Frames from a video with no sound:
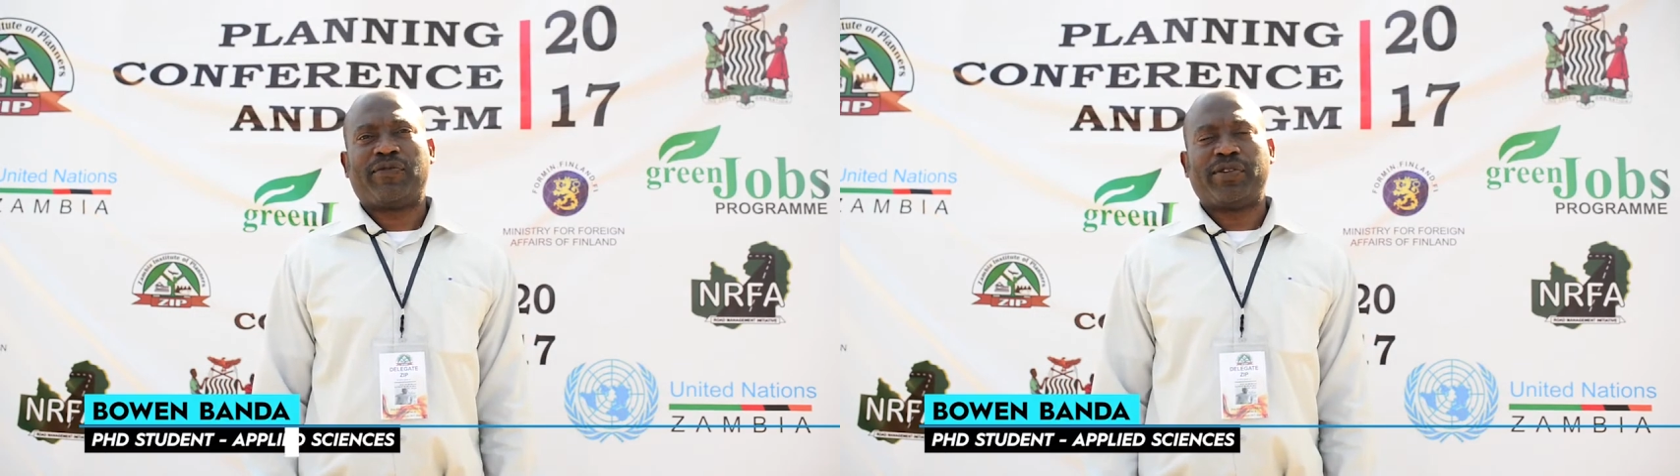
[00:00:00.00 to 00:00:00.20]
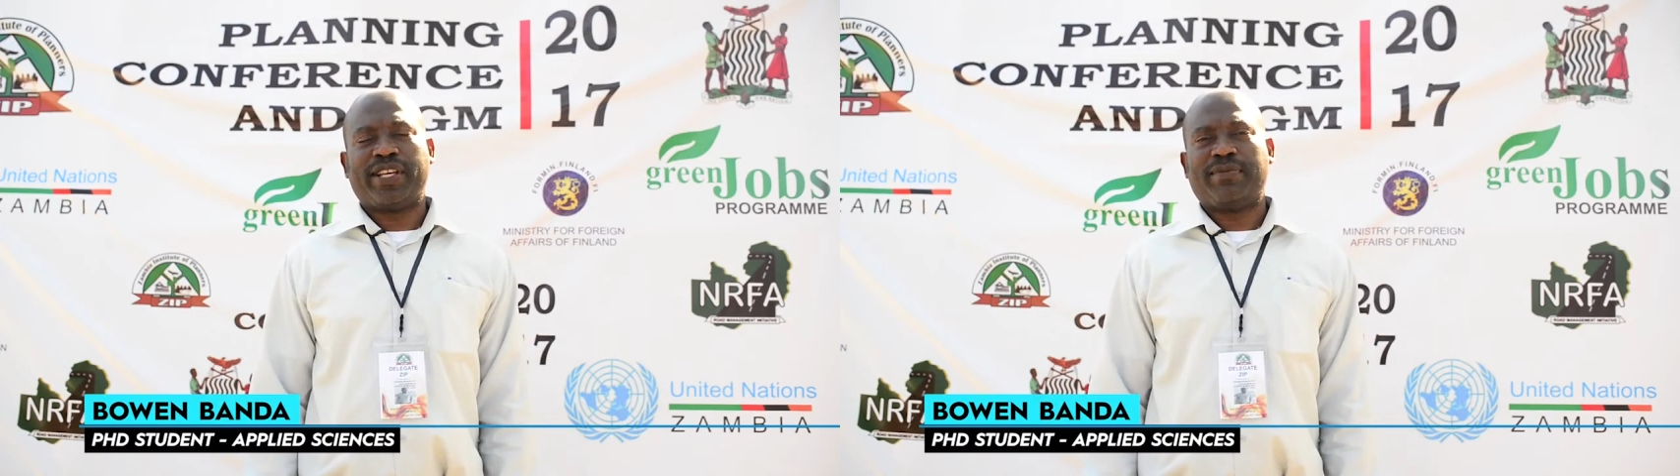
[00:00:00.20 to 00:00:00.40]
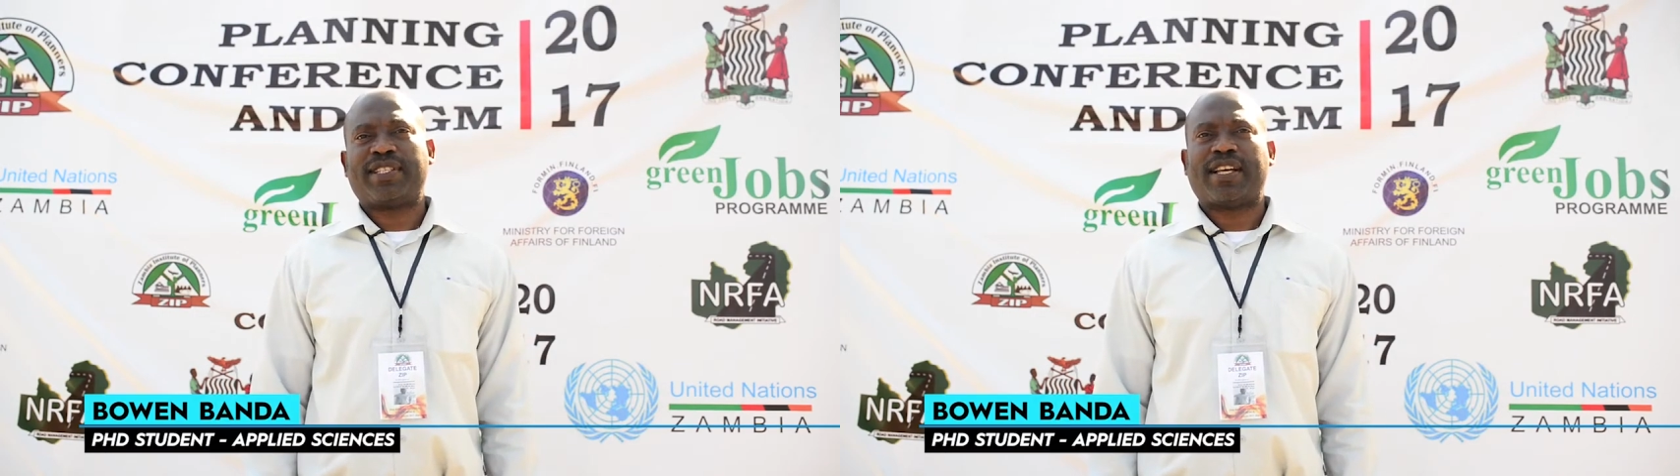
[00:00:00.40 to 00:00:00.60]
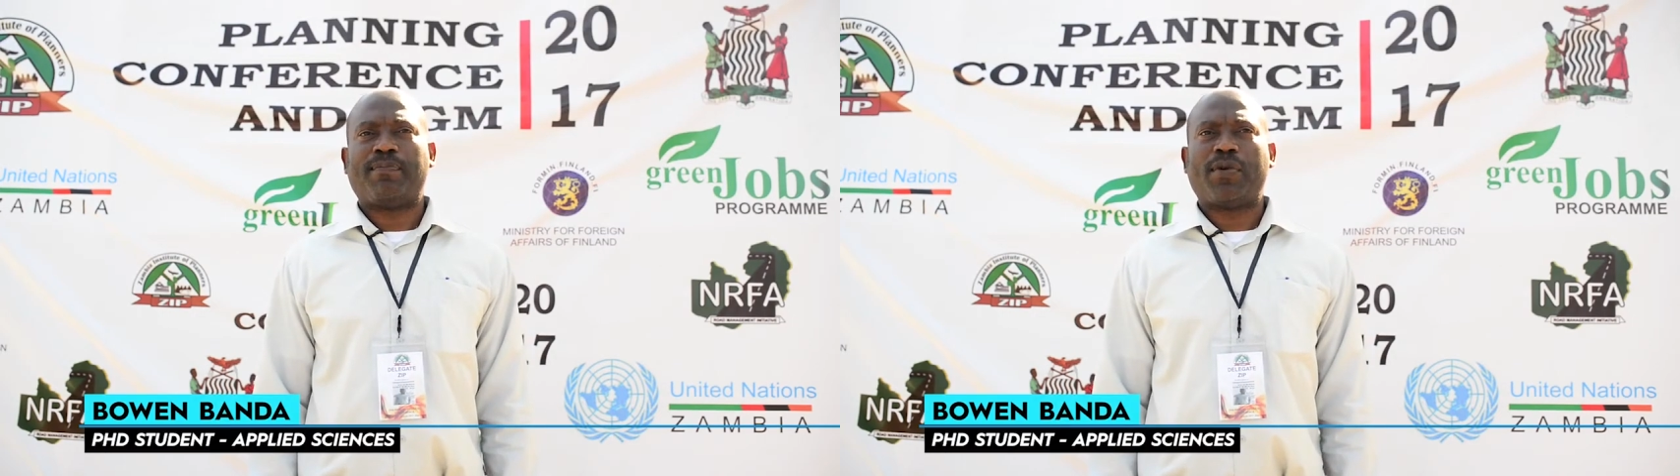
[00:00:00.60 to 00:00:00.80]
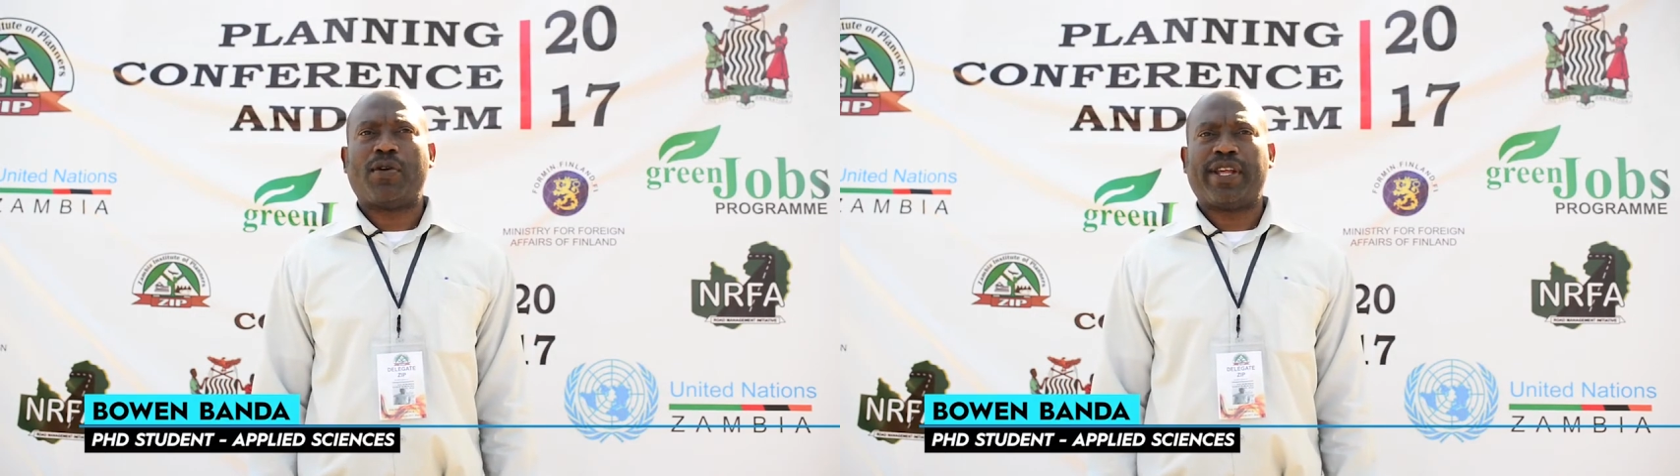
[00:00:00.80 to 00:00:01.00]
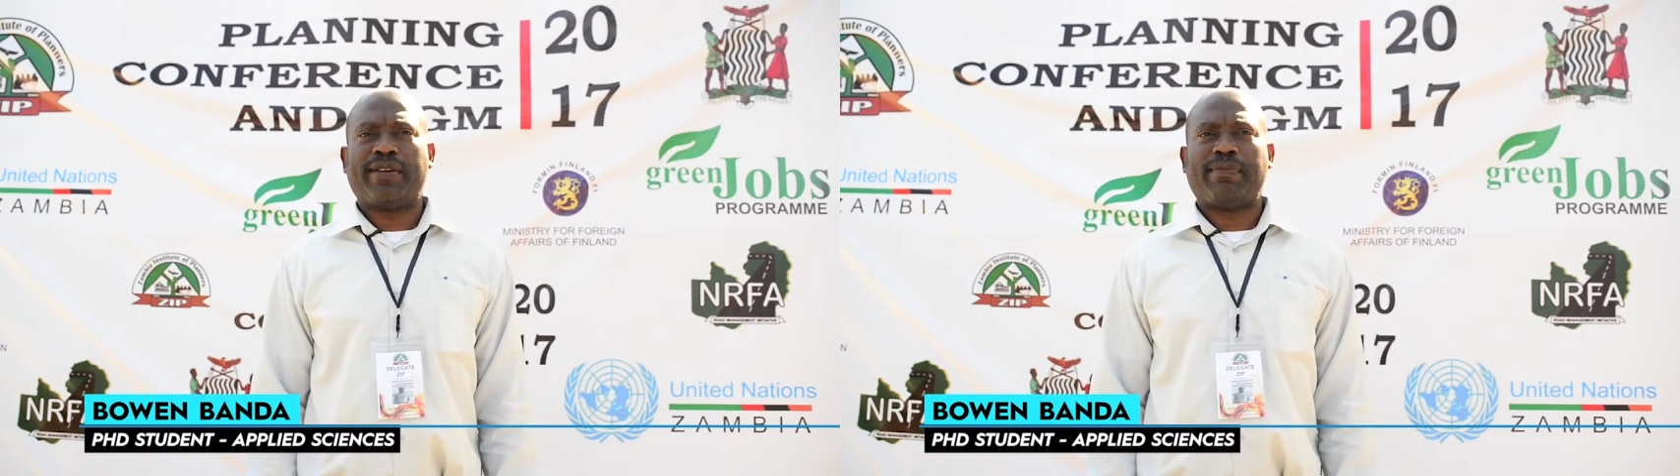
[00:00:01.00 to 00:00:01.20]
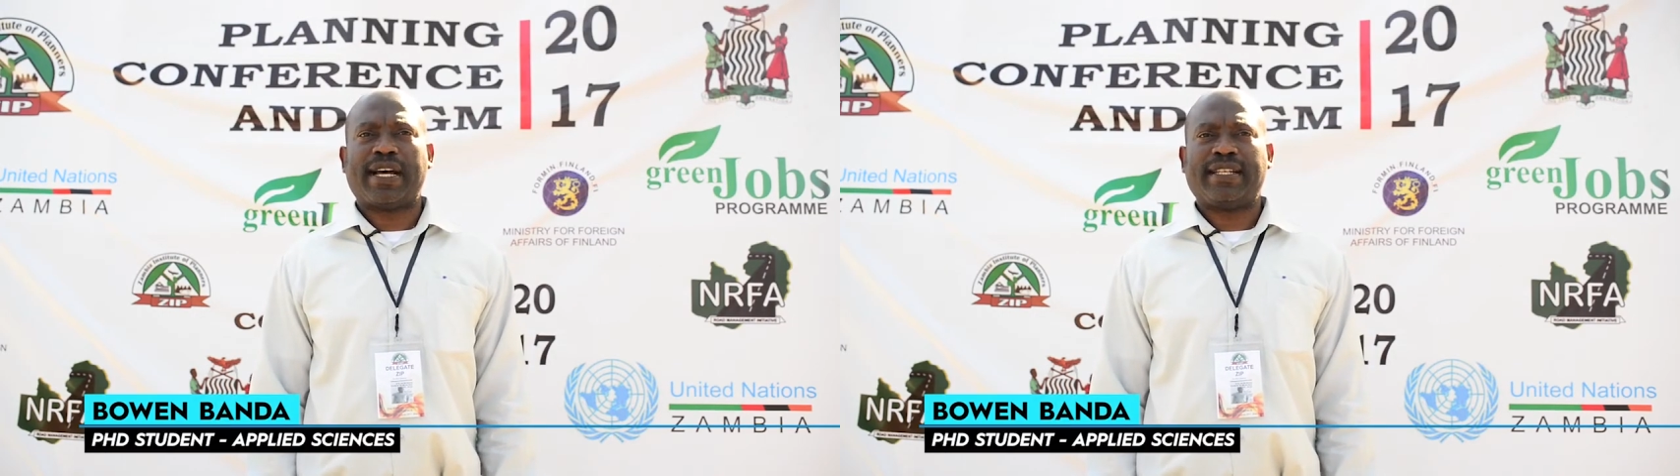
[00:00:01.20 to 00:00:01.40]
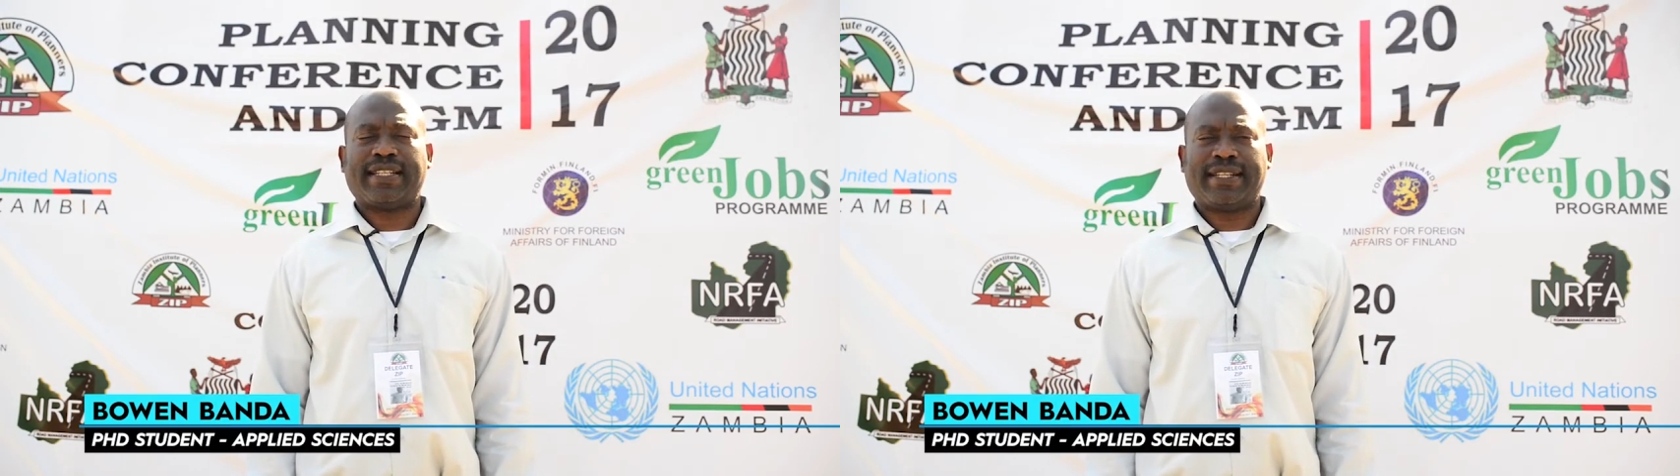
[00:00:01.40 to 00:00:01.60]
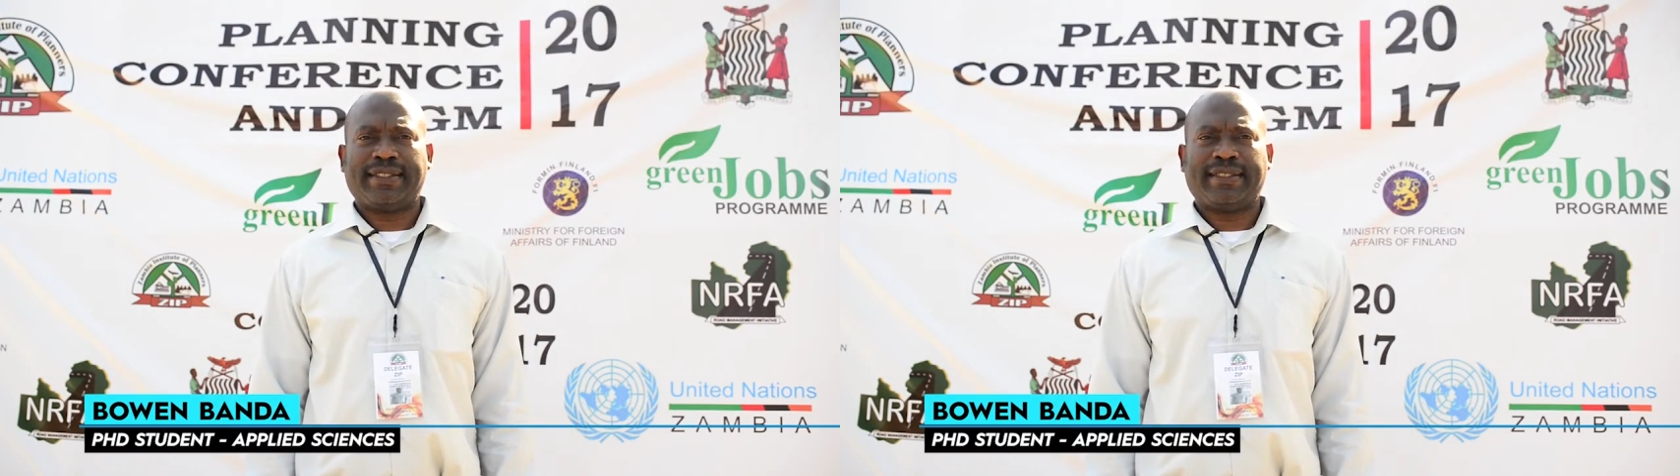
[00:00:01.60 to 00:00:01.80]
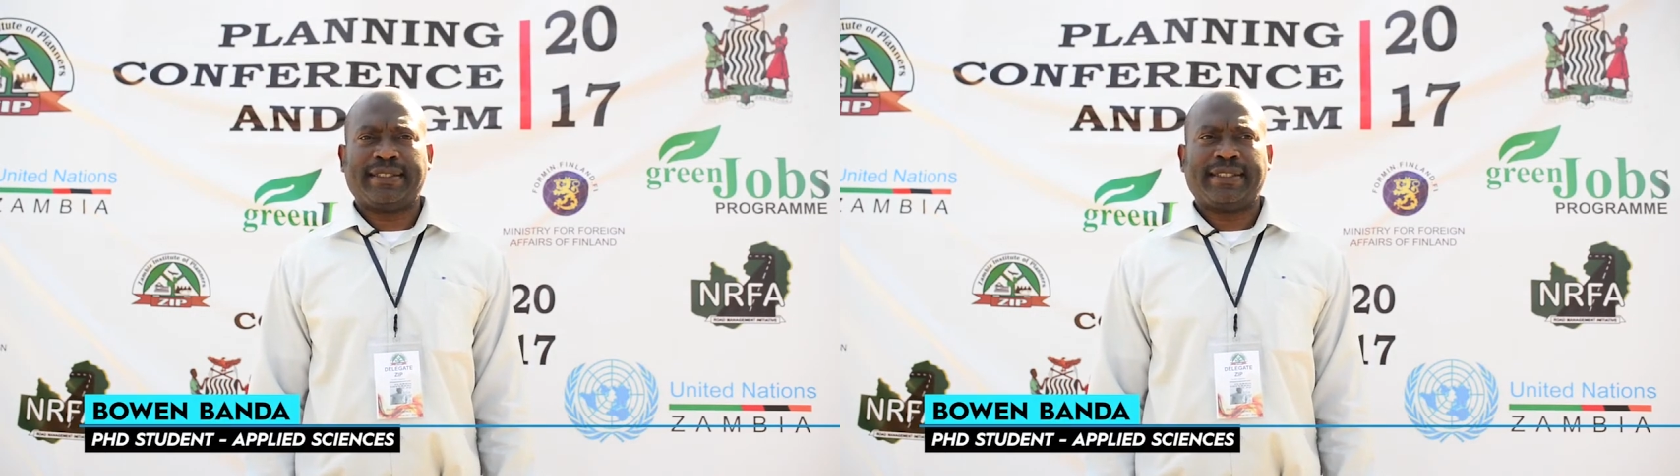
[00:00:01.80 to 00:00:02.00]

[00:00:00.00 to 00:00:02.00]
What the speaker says: full name is Bowen Banda.